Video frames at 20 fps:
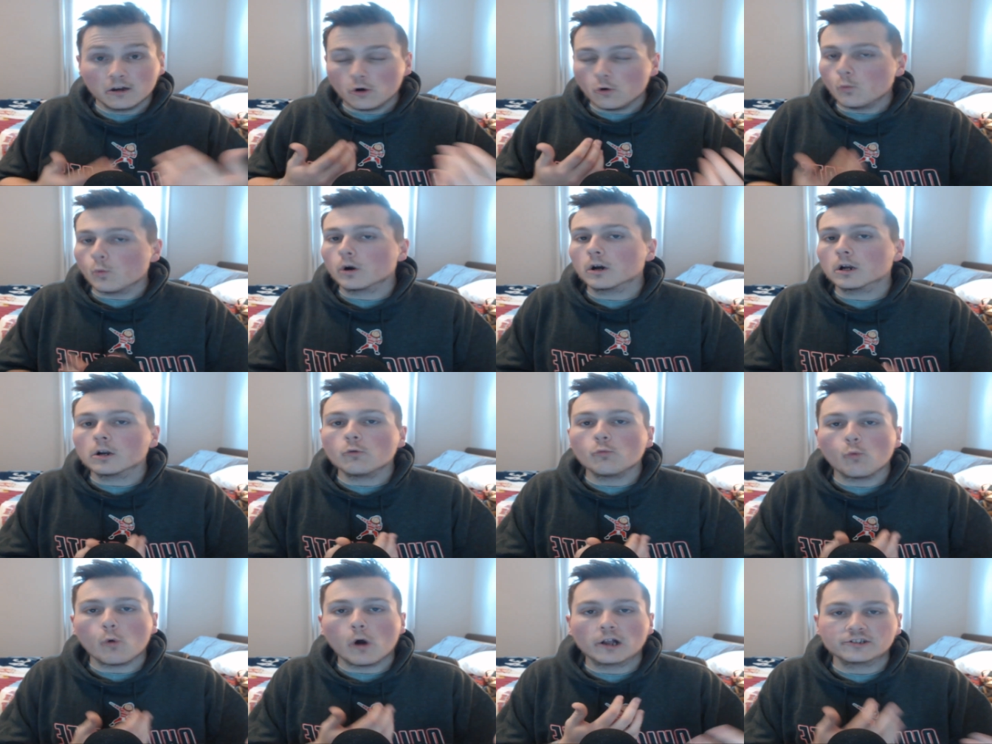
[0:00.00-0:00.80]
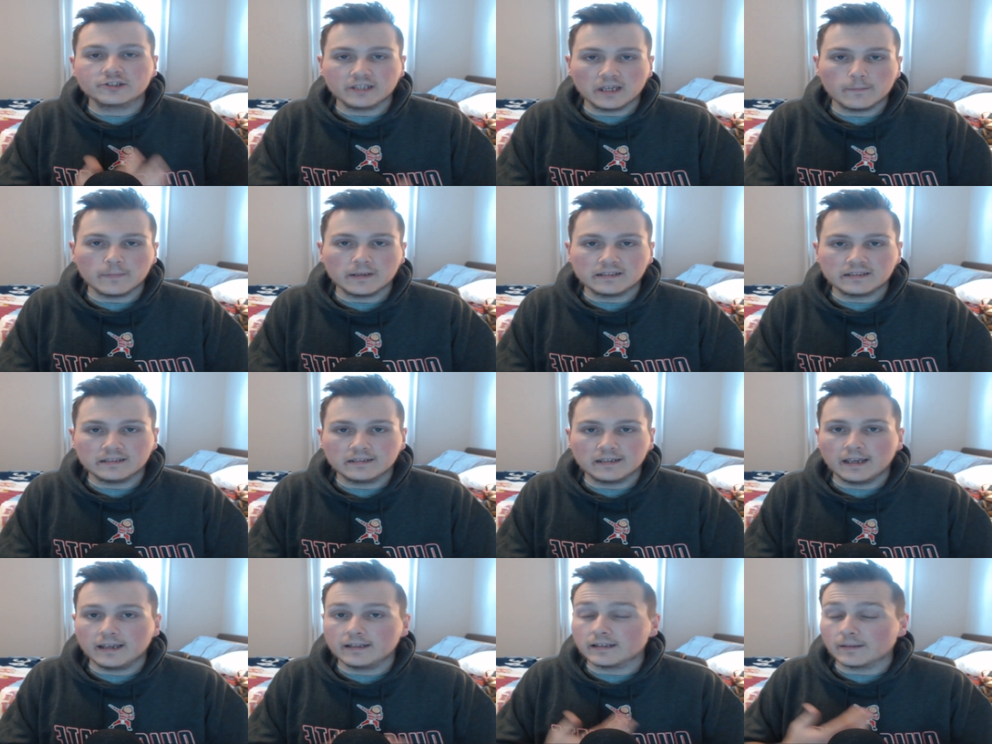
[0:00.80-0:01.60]
We're going to watch the NBC
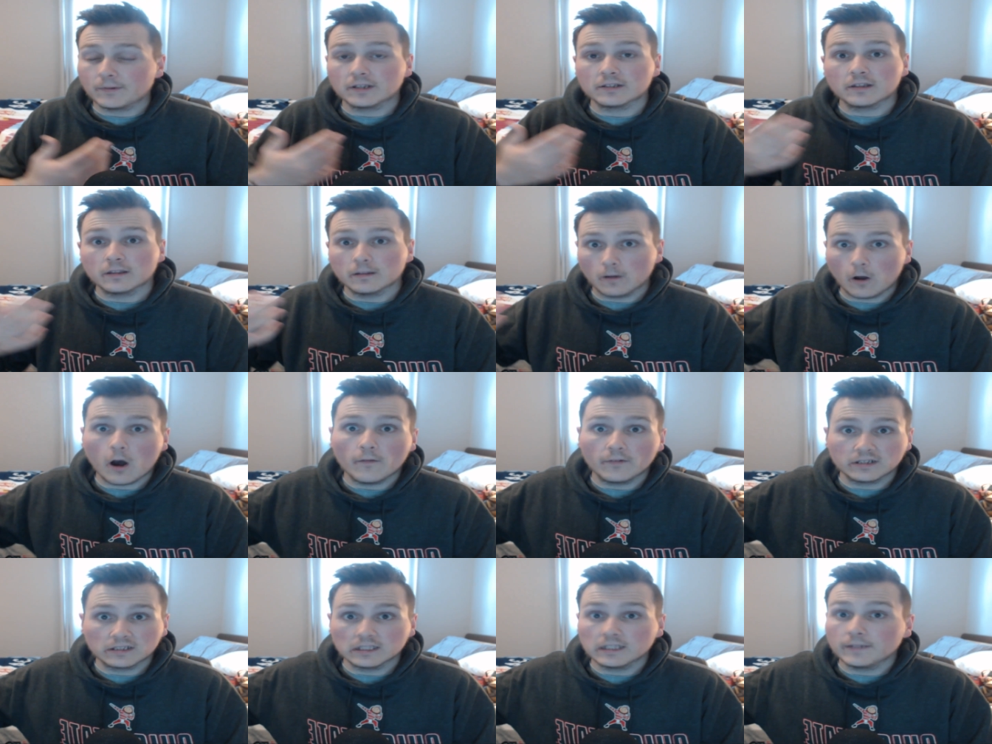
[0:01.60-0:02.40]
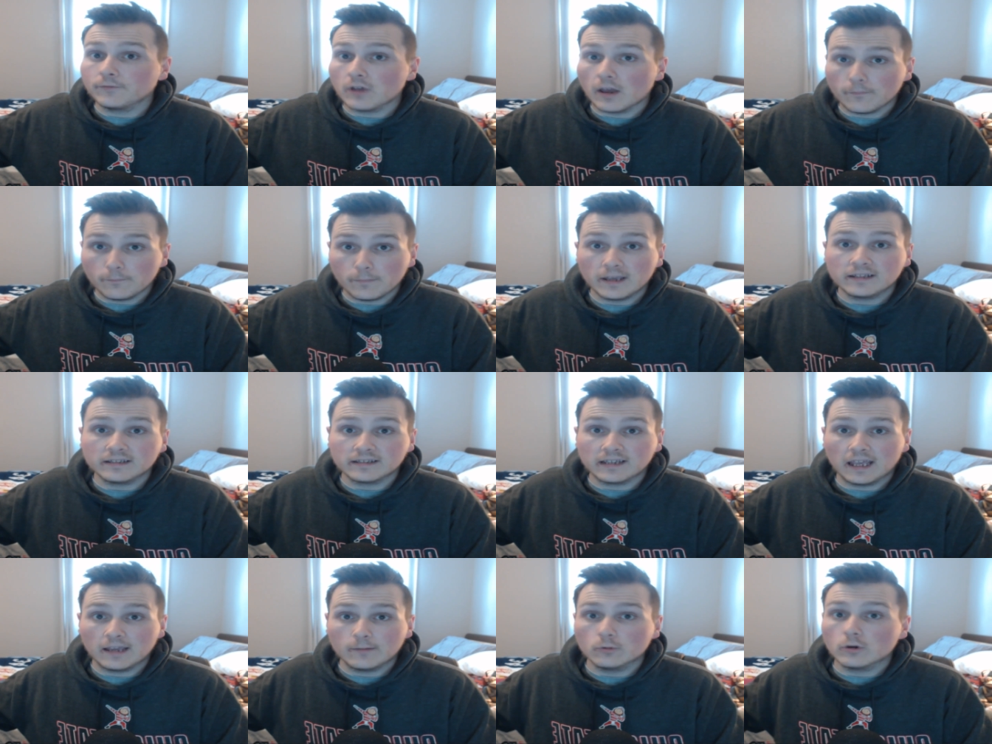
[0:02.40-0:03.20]
games because obviously if you have basic
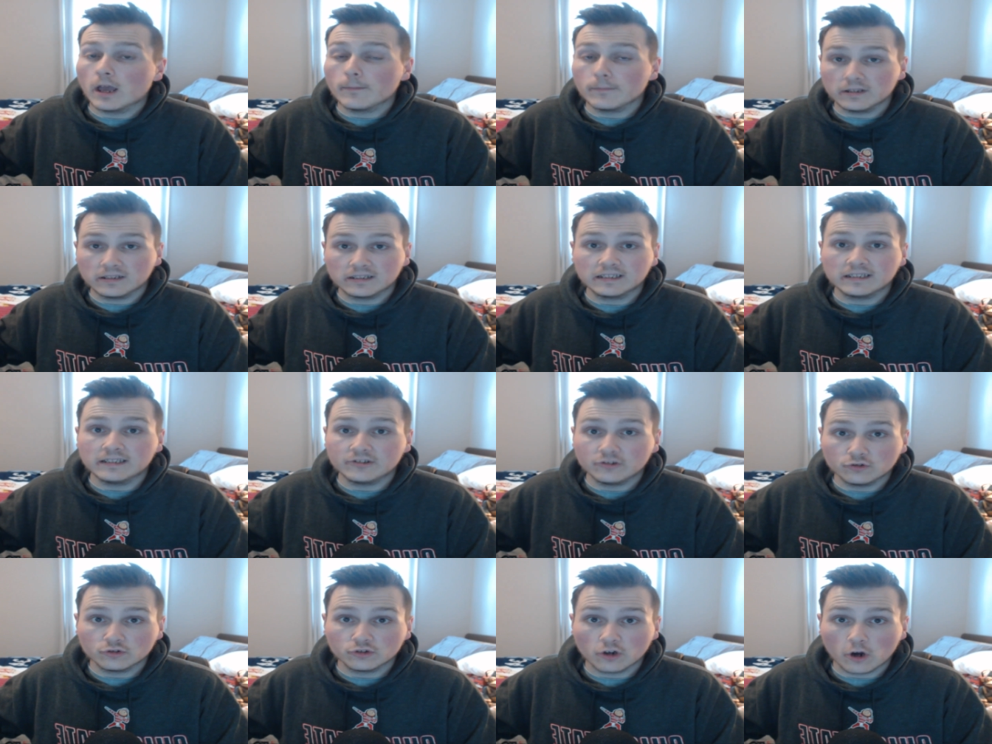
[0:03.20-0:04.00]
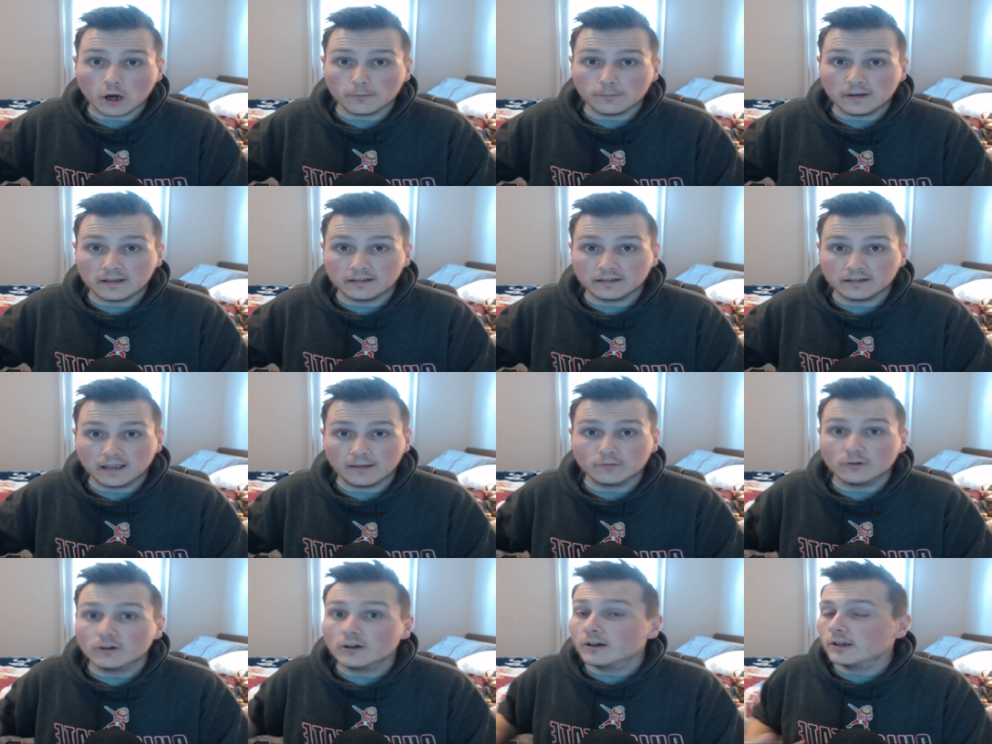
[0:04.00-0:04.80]
cable, NBC is usually on basic
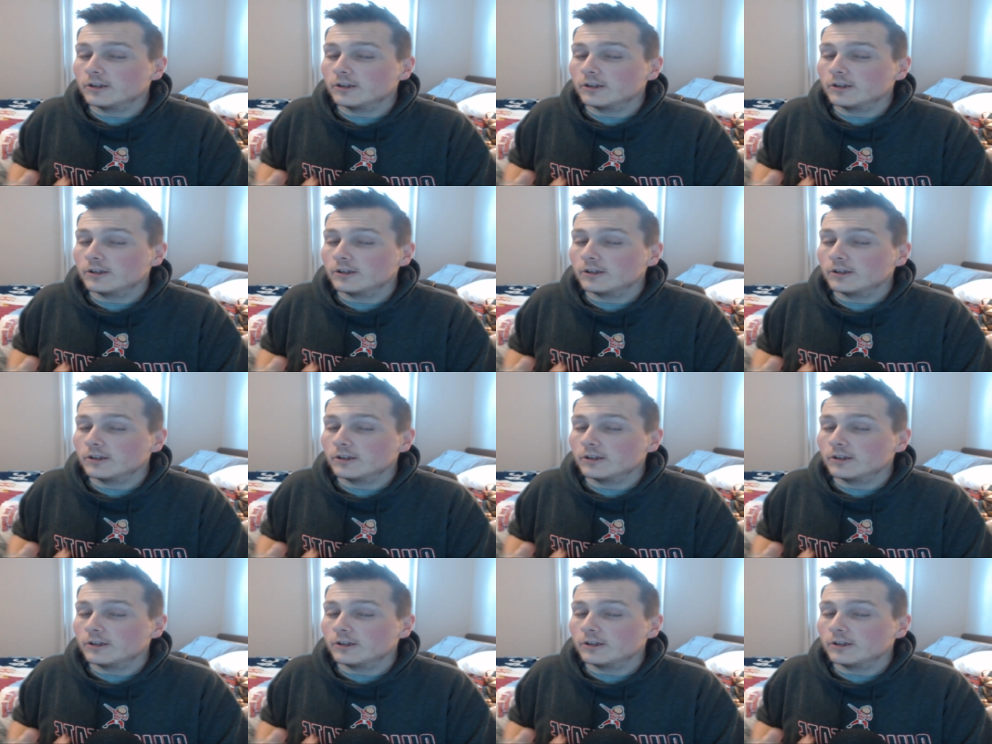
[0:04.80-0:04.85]
cable.